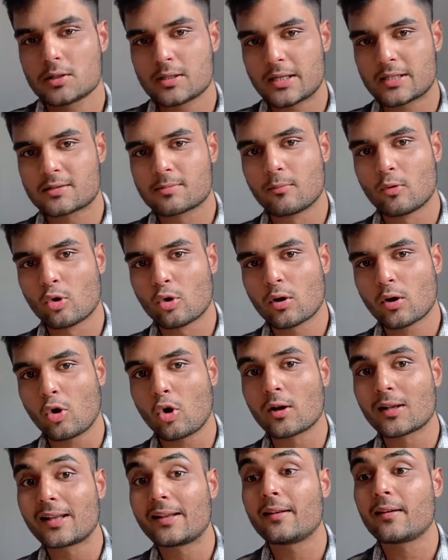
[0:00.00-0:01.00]
it's more
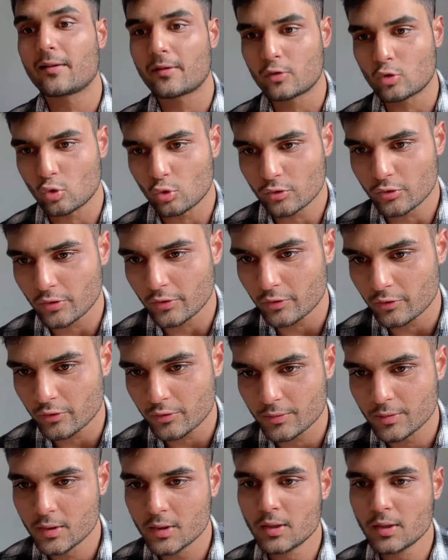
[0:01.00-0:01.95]
online resources.